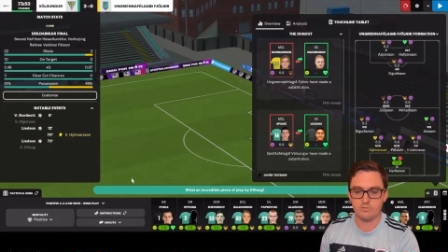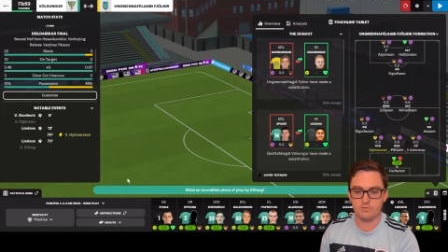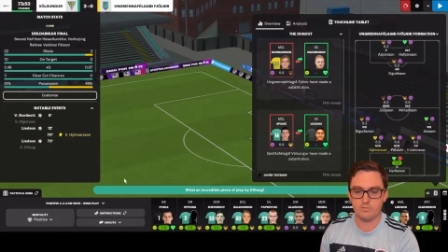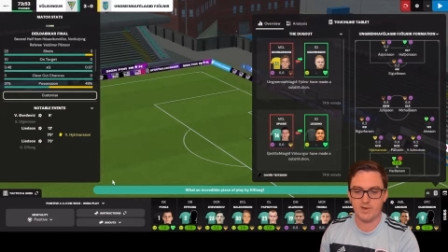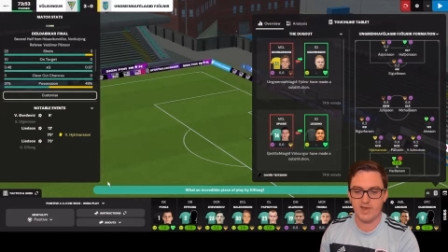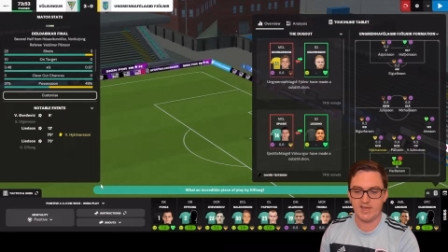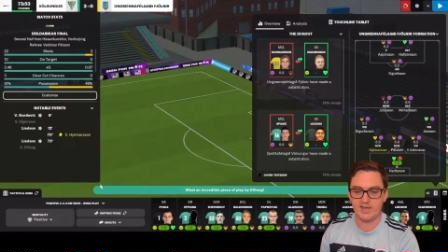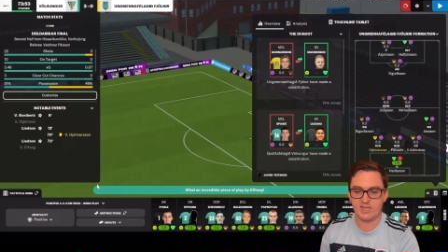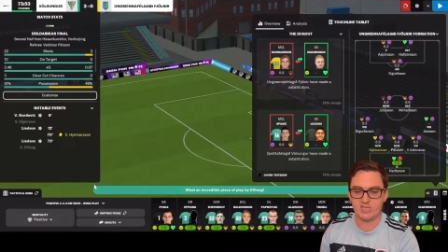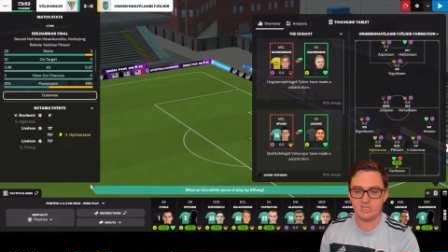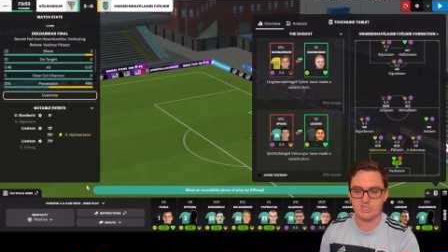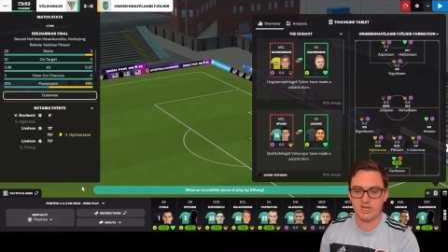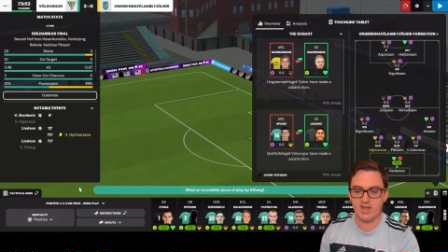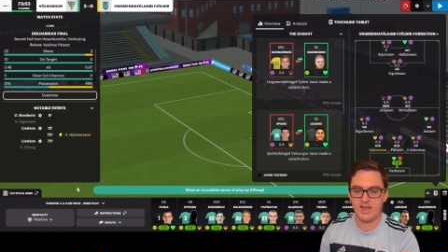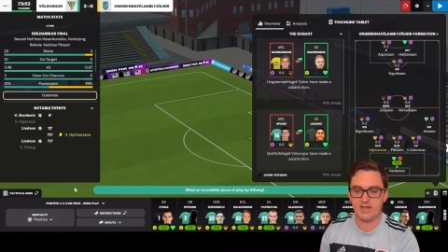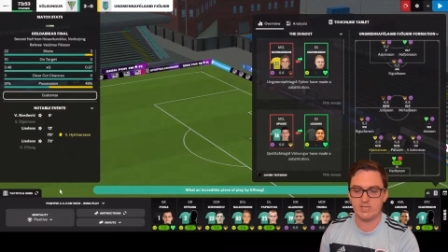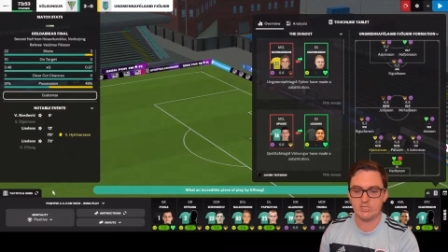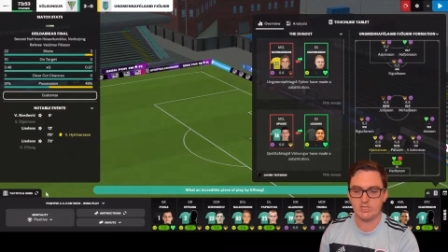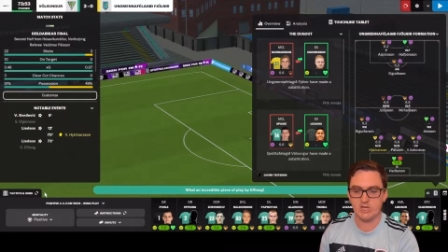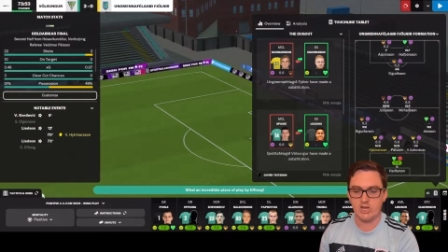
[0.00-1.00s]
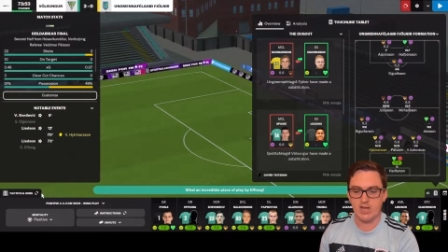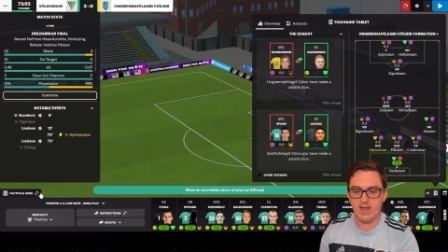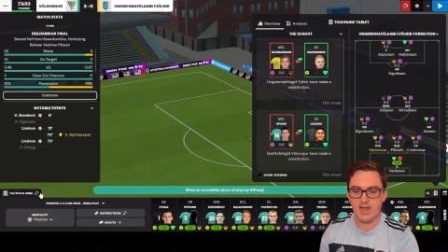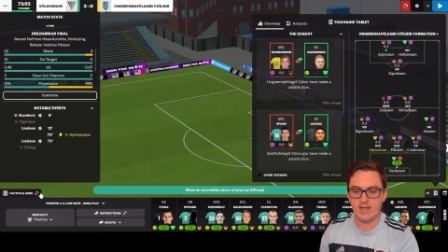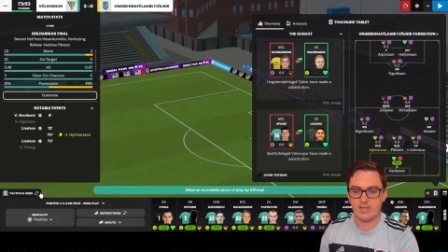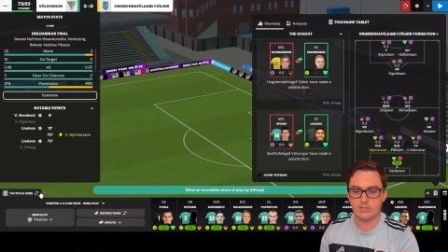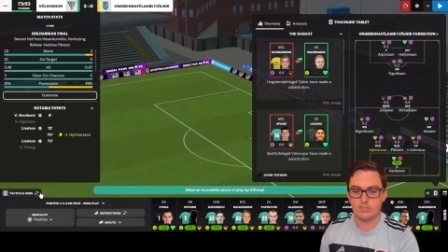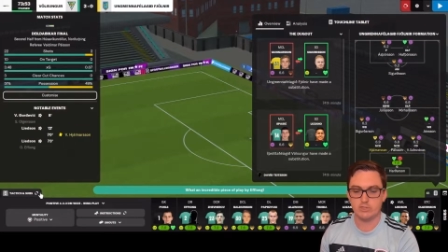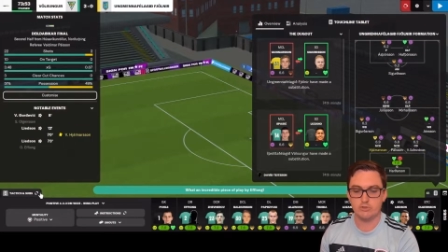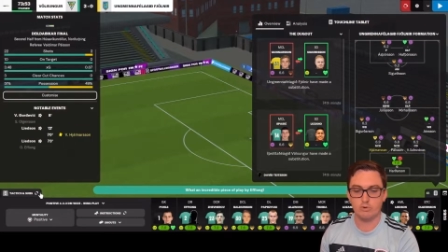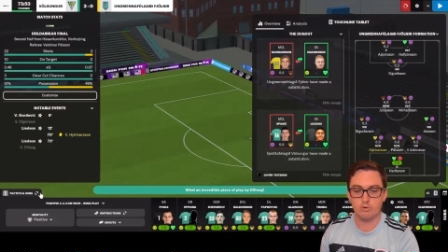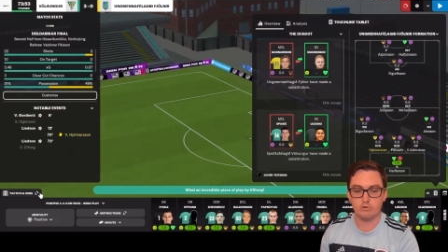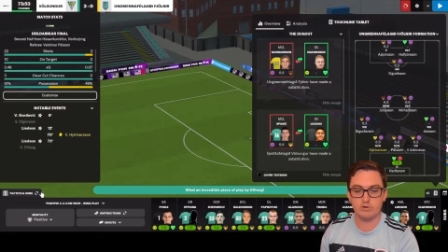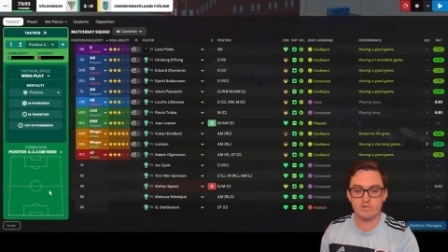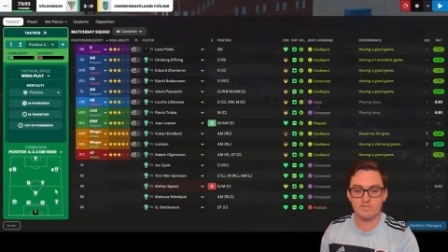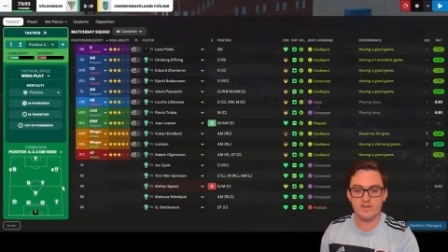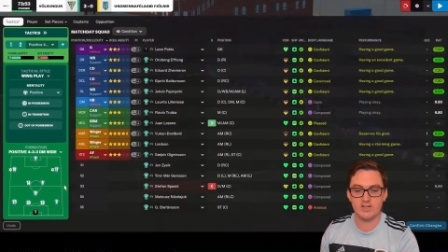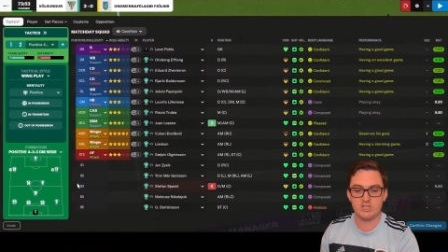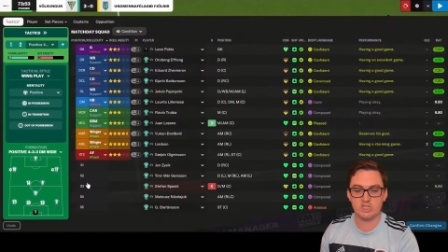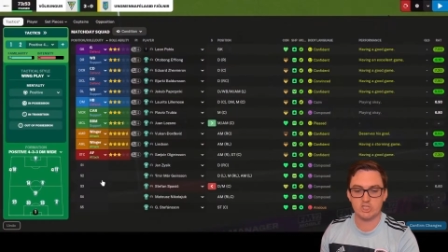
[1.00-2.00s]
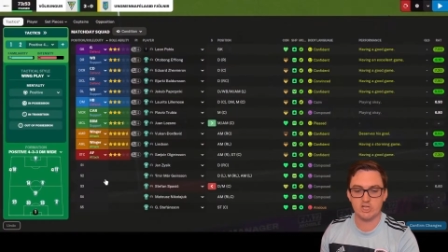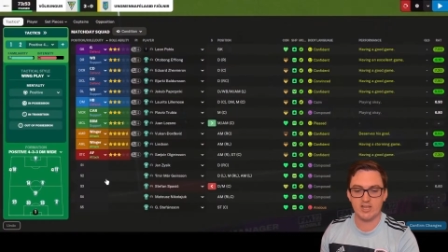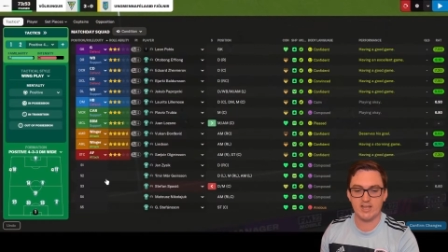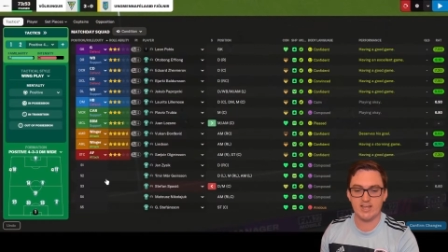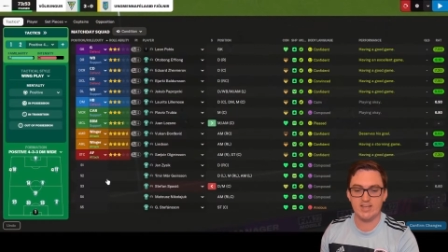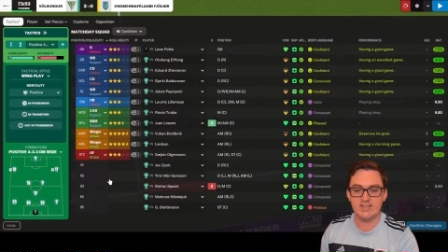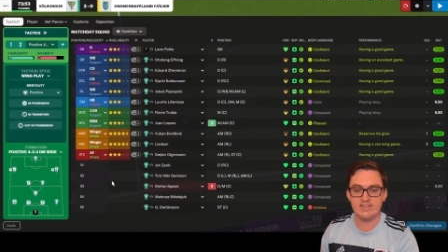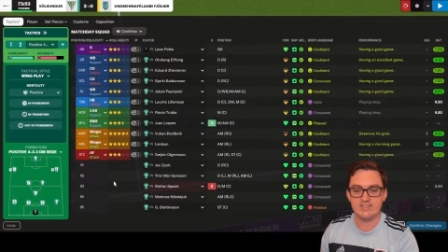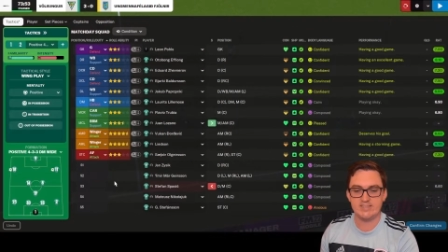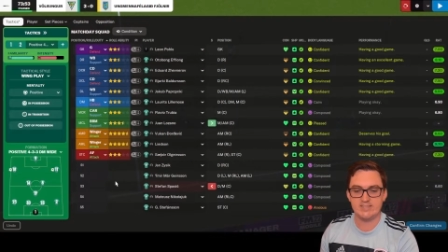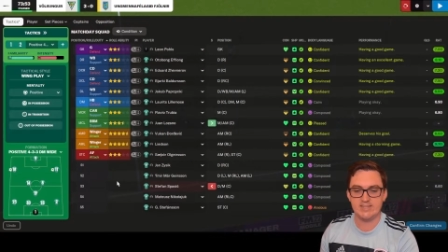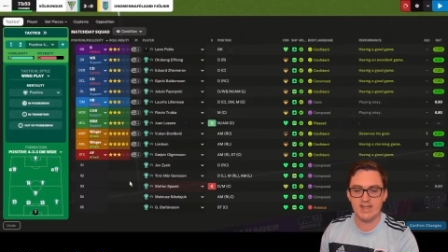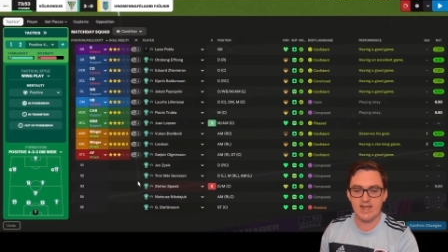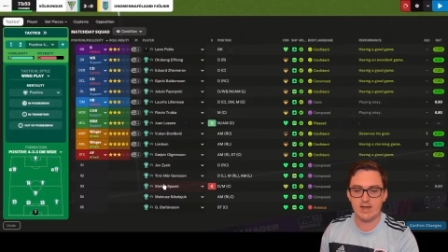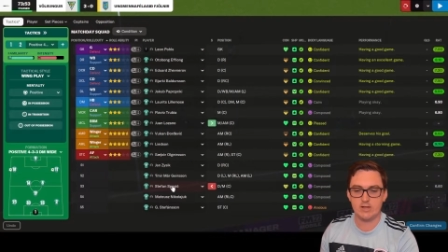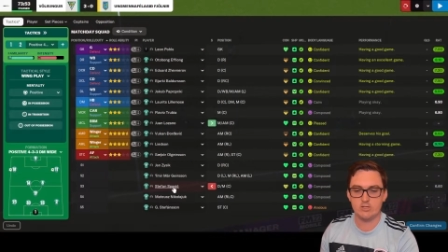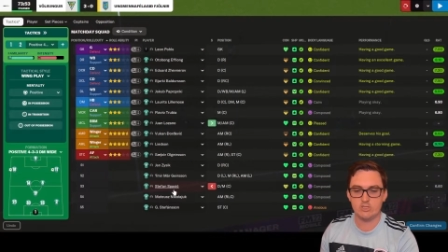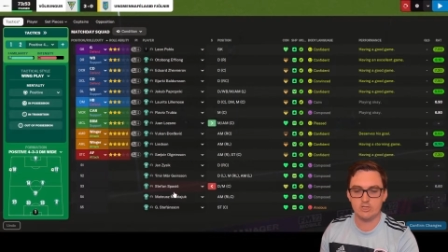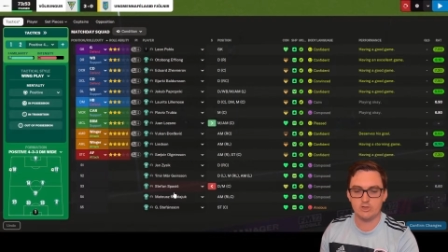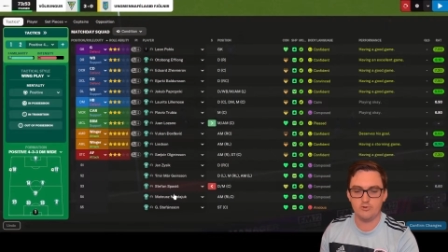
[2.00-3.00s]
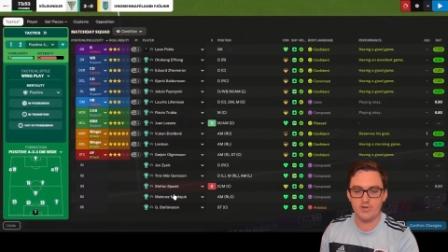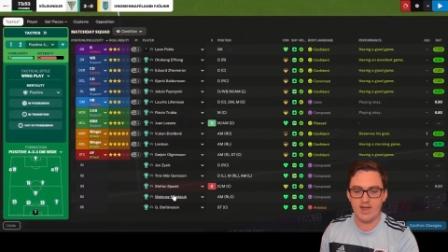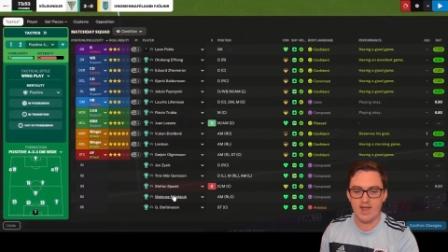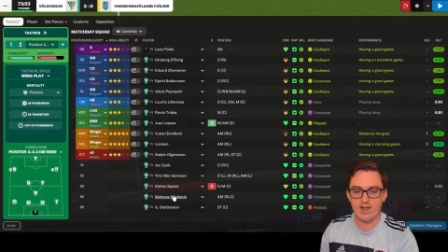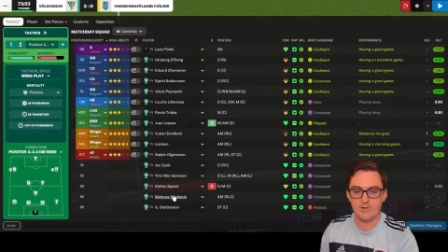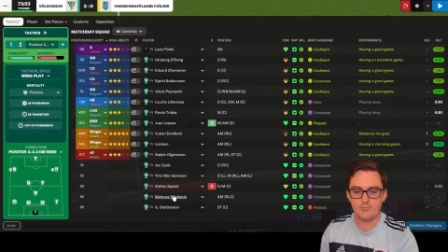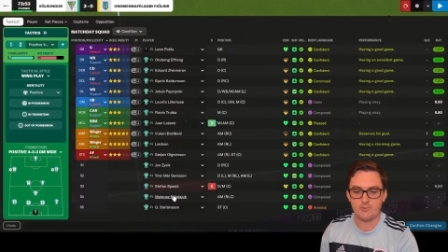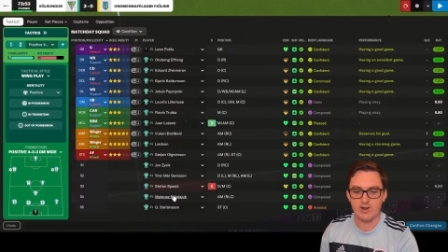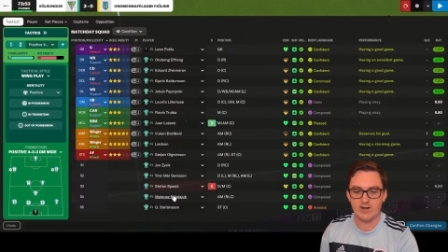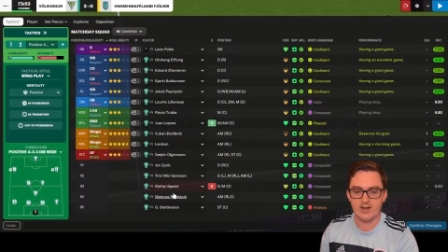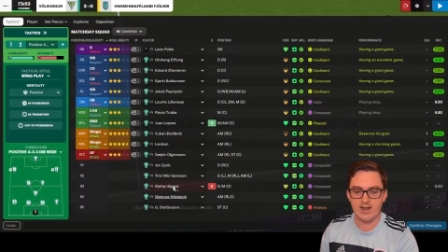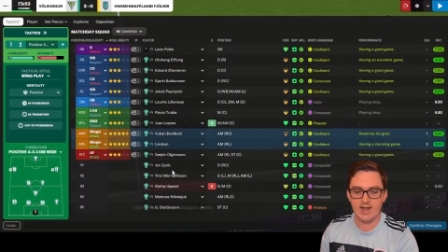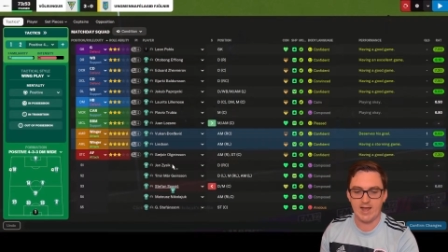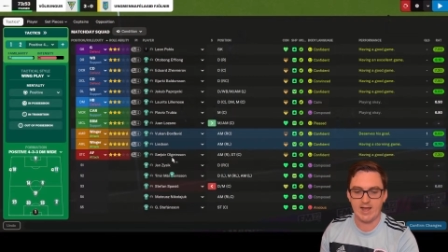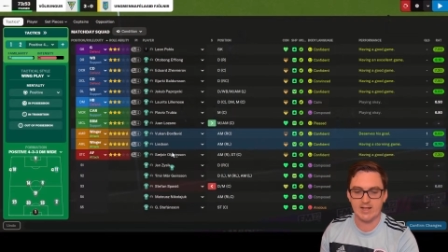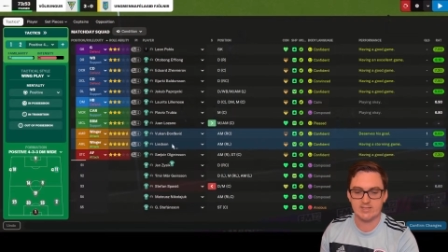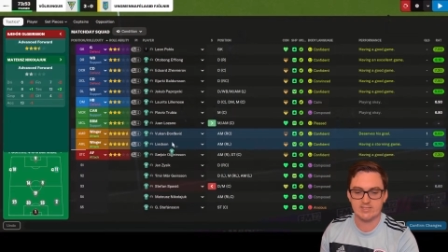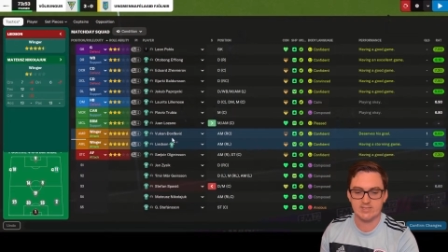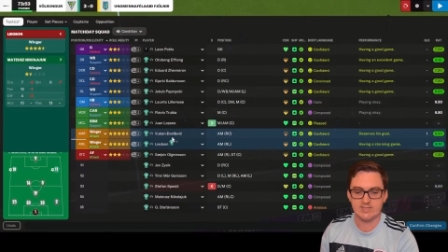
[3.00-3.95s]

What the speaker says: We'll make a change as Dordovic is down to a red heart.